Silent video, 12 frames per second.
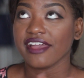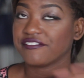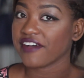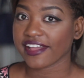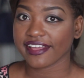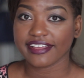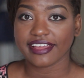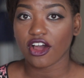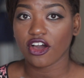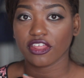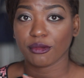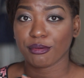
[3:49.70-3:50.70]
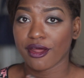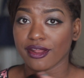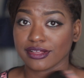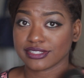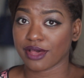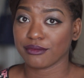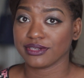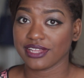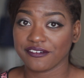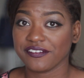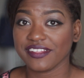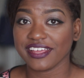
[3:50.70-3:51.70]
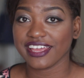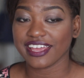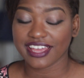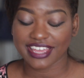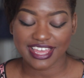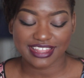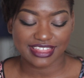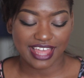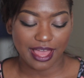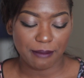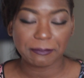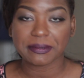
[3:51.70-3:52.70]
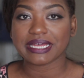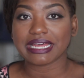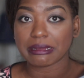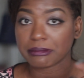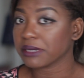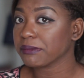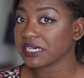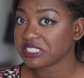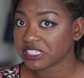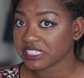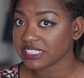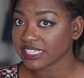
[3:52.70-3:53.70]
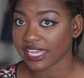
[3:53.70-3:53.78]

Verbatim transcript: if I could get all their products I would definitely get that but I'm on a budget